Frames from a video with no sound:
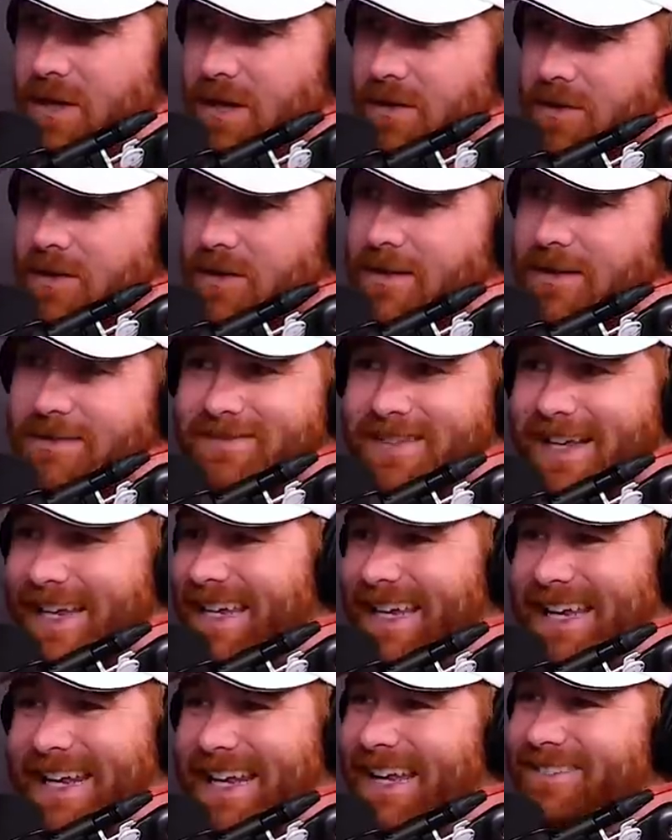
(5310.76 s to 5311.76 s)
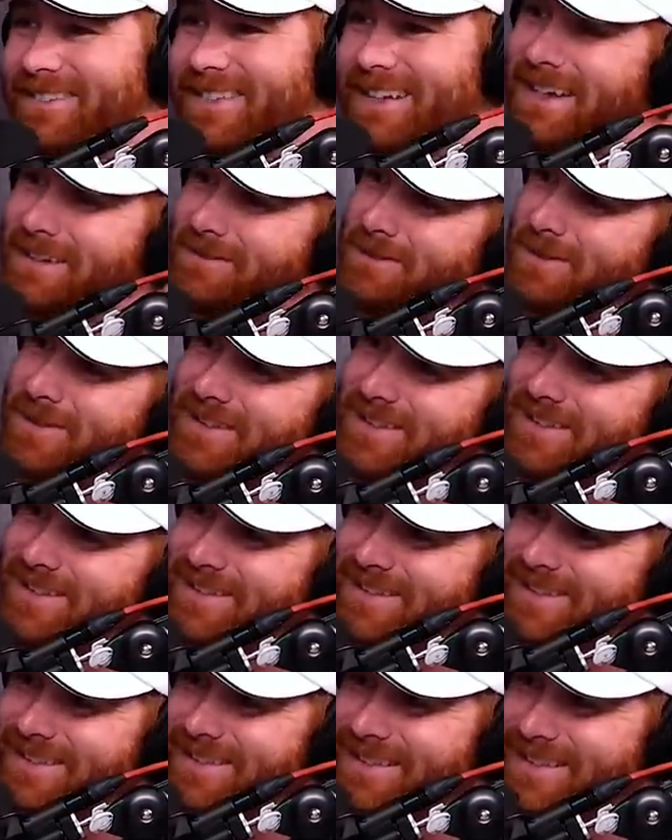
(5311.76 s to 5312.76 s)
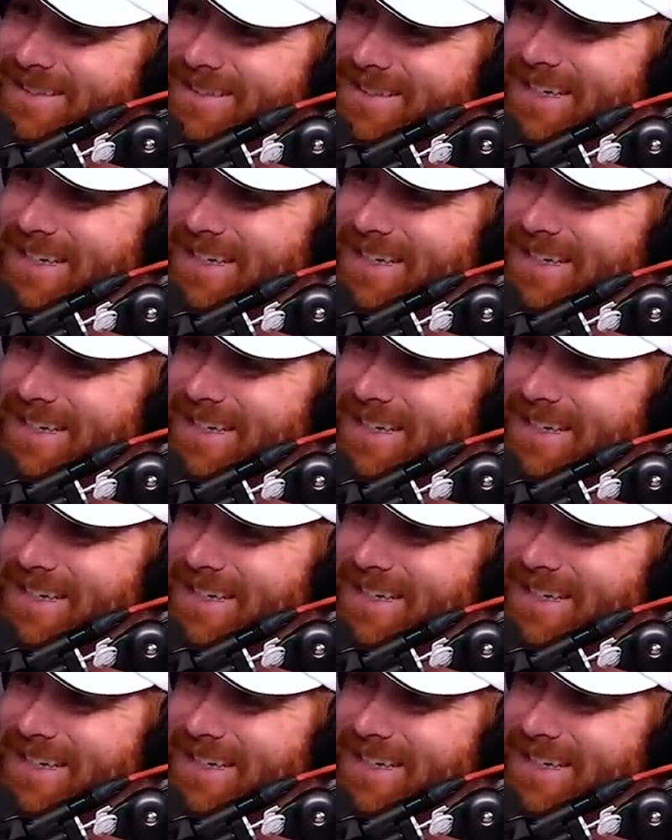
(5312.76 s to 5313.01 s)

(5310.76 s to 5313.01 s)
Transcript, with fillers: or whatever. I can't have it anymore. Nah.